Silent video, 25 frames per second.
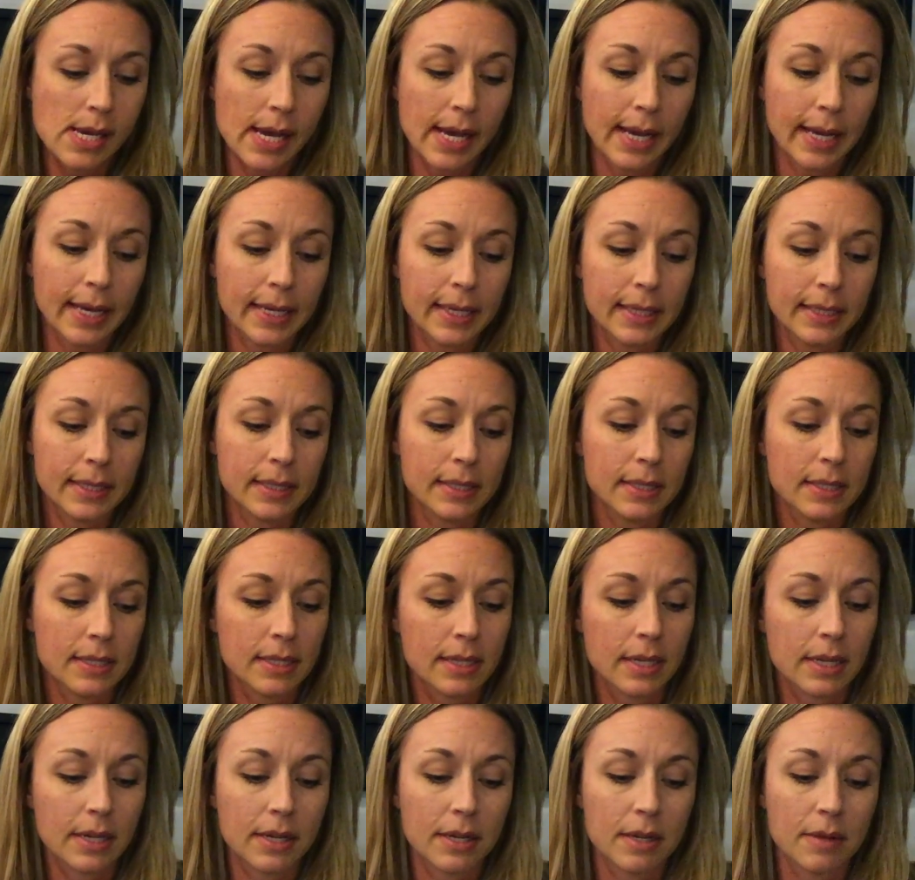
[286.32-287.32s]
And
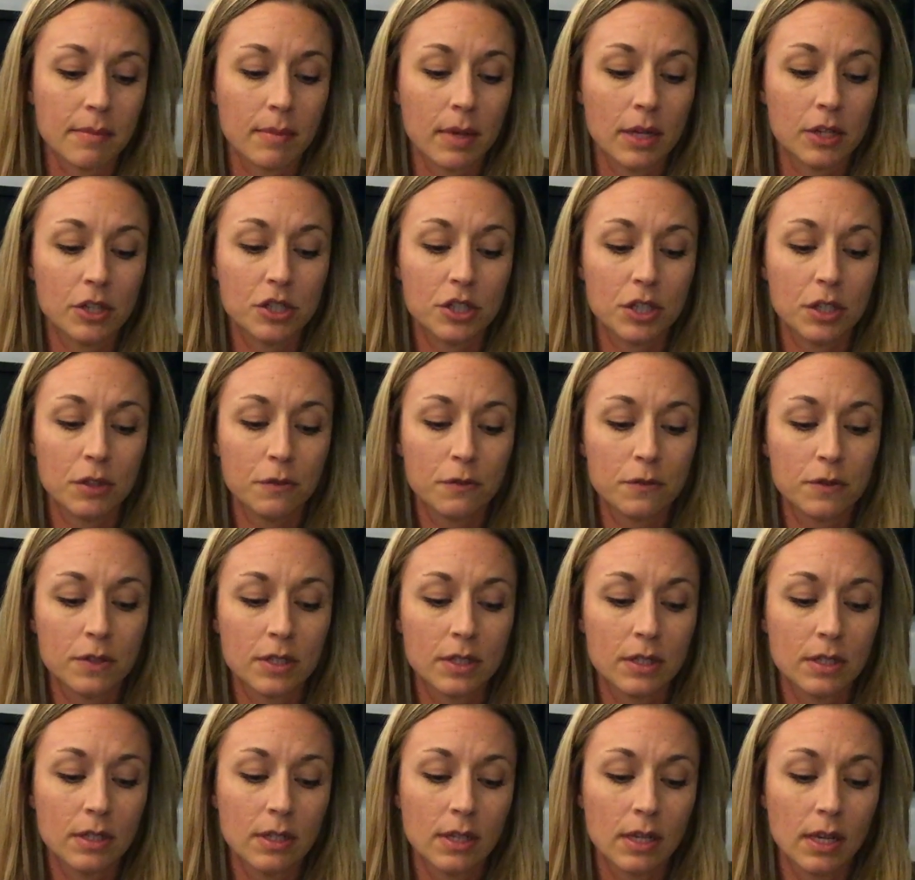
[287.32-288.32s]
a
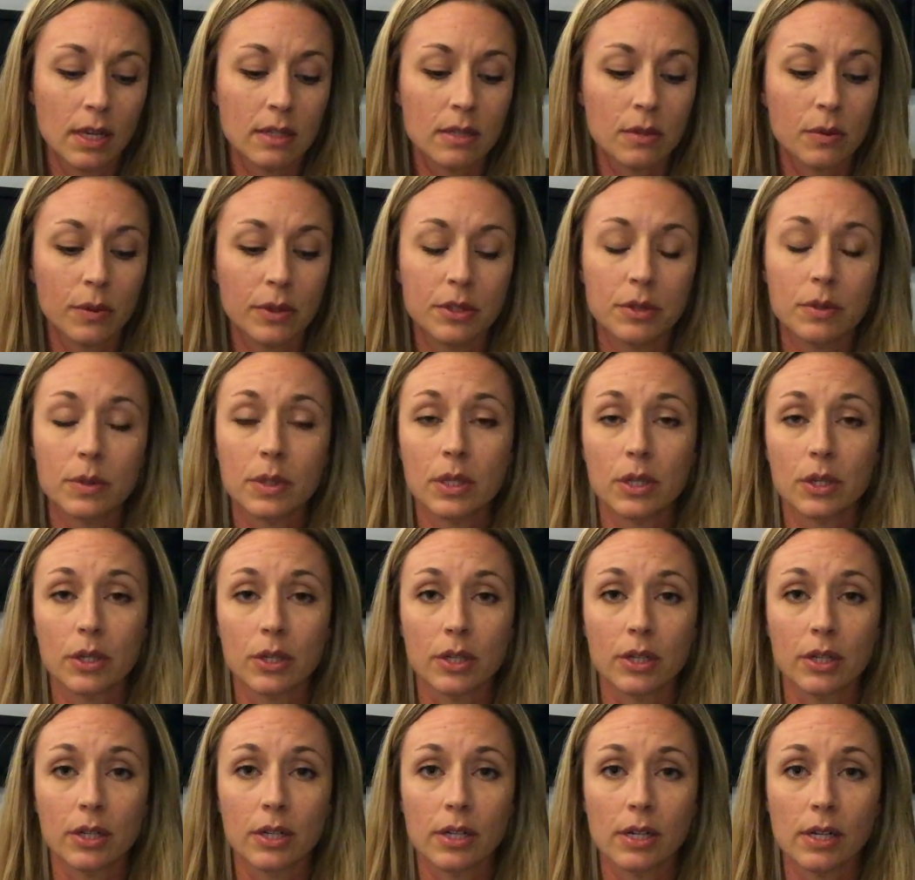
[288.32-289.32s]
shift is going to
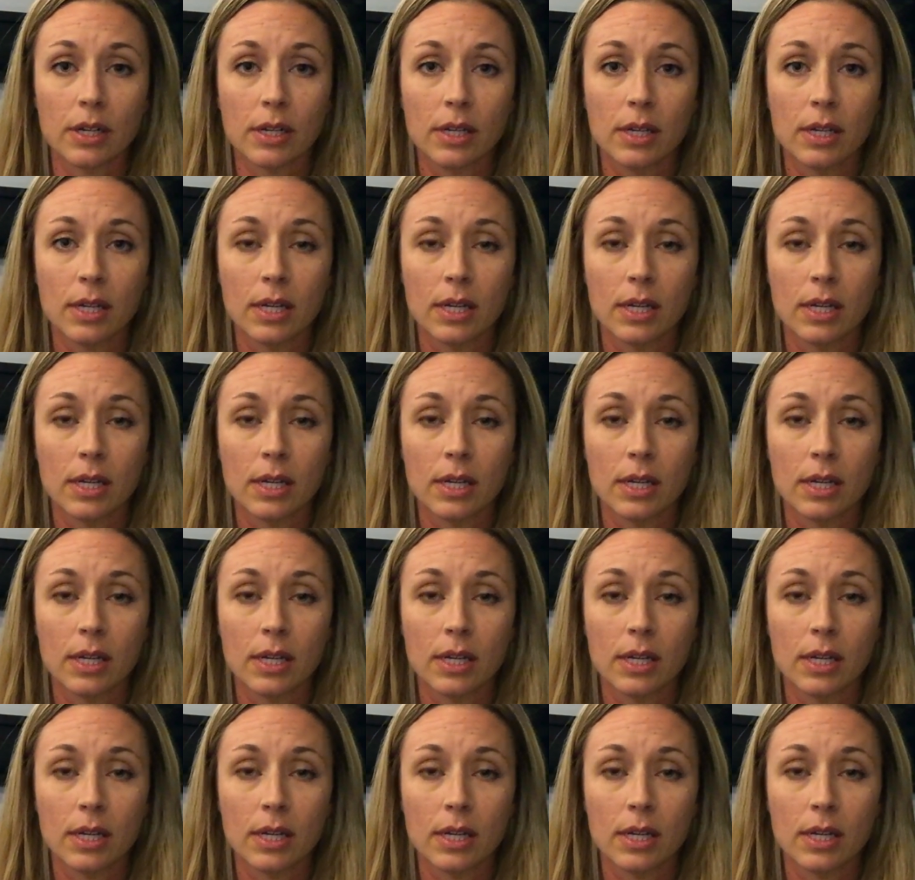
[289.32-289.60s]
occur.